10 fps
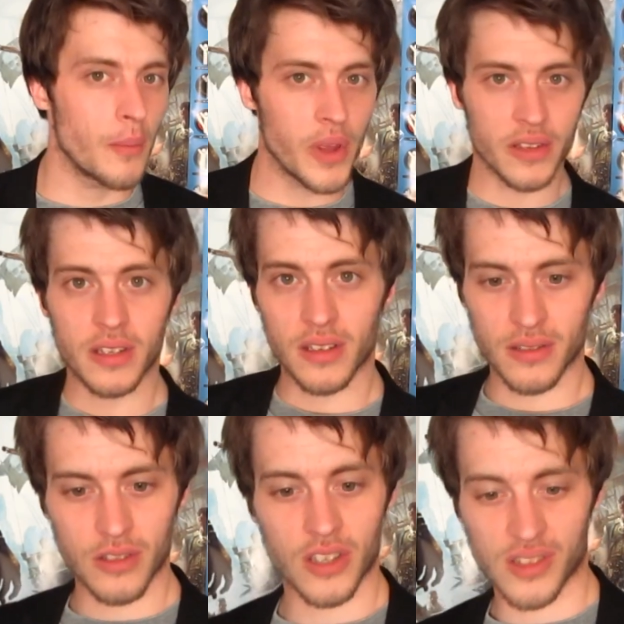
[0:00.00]
But it's
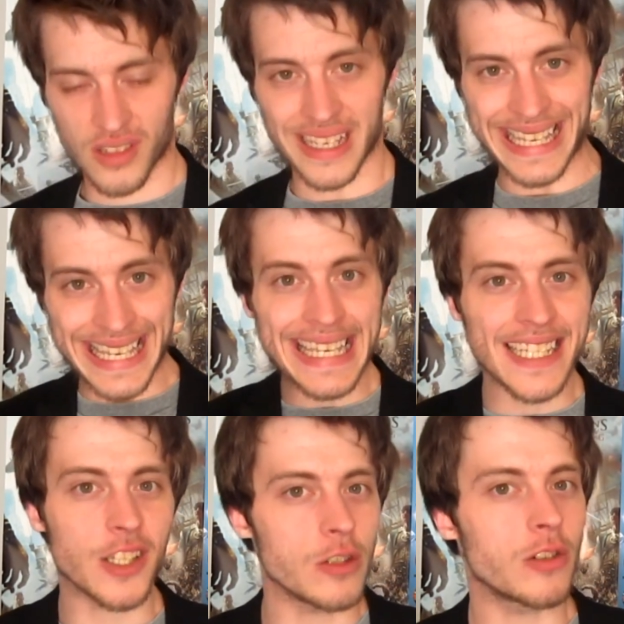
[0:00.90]
just to
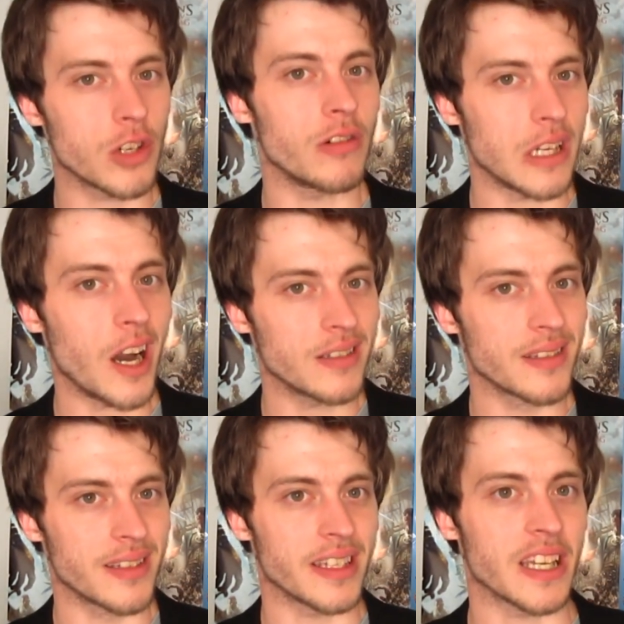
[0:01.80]
ease your
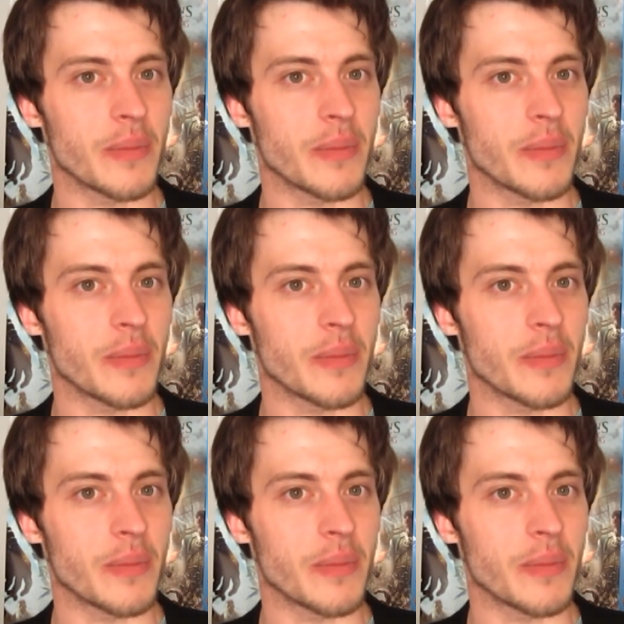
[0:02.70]
curiosity.